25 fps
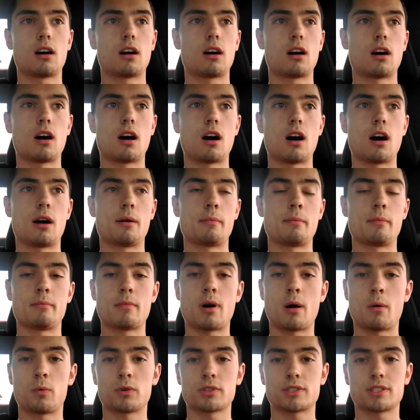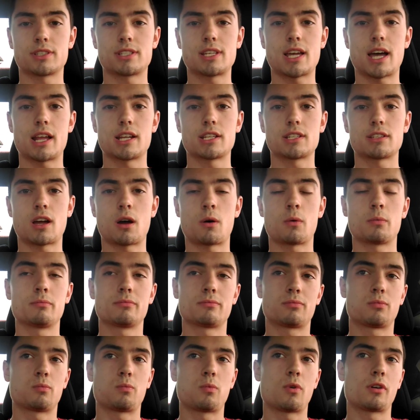I
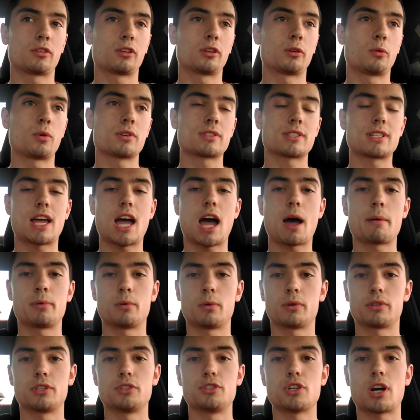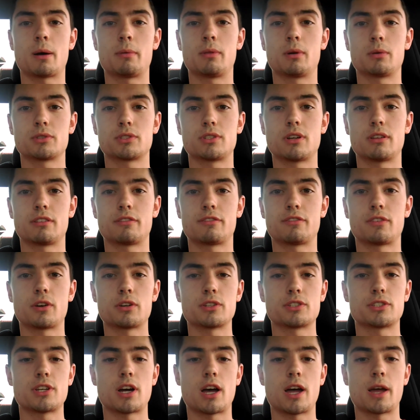really wasn't happy with the job that was done the
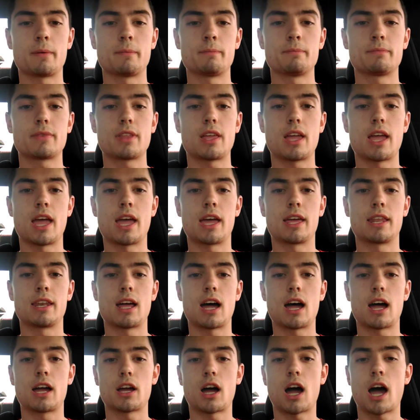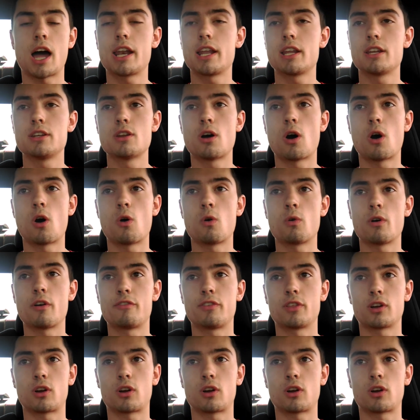first time, and I didn't know if the